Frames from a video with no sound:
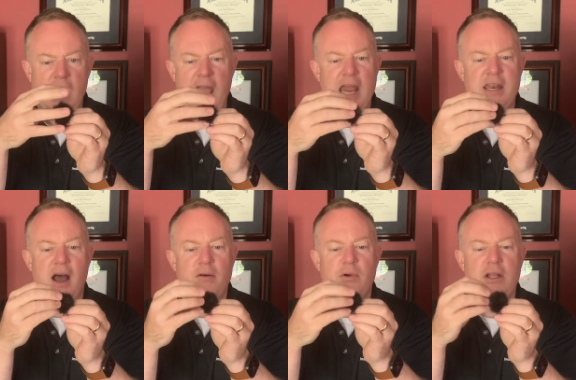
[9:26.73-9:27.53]
and
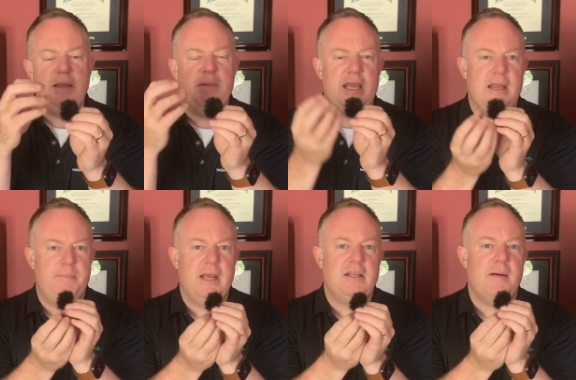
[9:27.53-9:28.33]
not really get
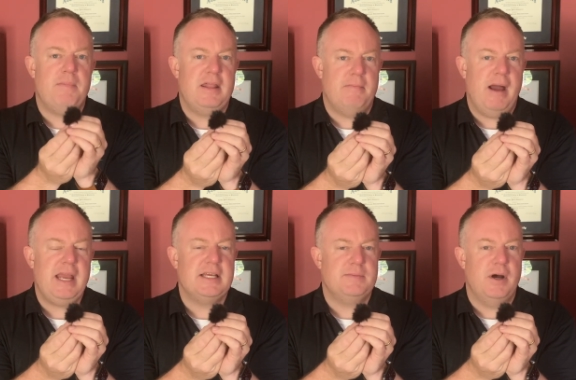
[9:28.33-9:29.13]
picked up by the
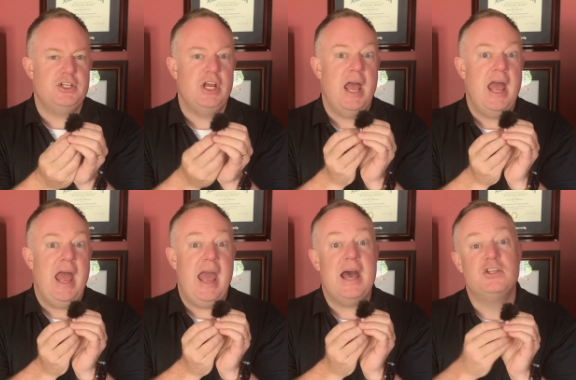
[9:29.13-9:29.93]
mic as much
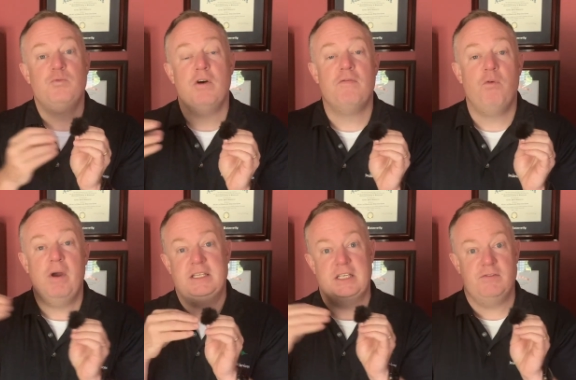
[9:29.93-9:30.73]
as will
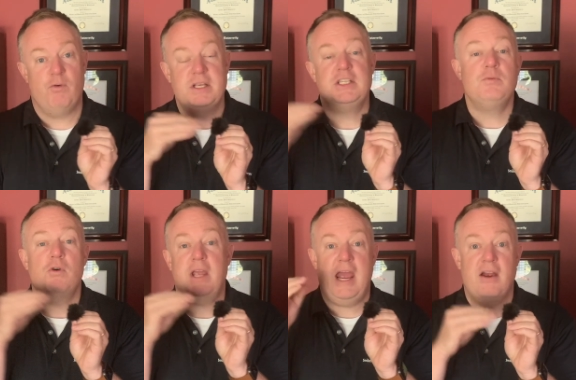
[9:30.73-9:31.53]
voices. Voices will
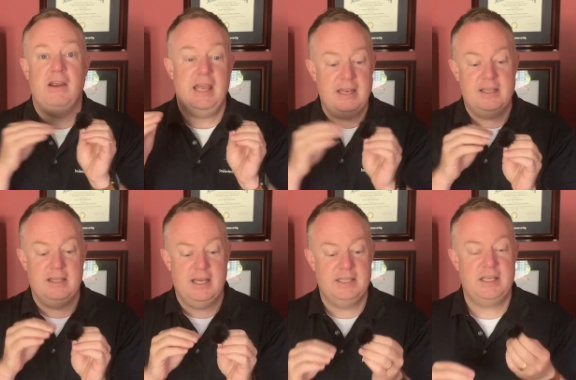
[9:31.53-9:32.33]
carry into
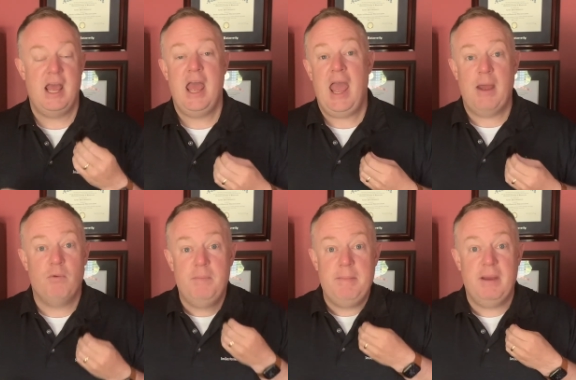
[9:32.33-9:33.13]
this and
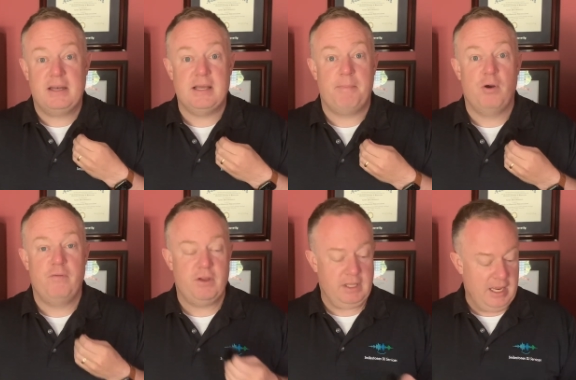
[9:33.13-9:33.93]
will be picked up
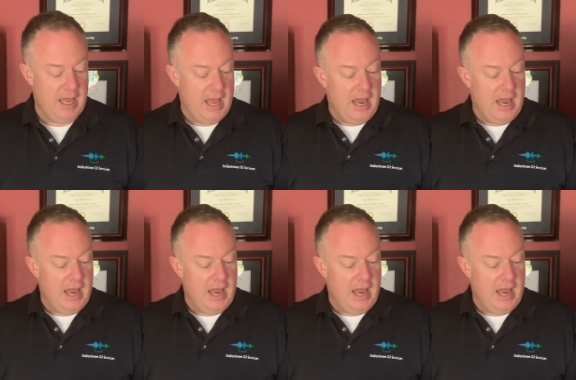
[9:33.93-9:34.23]
perfectly.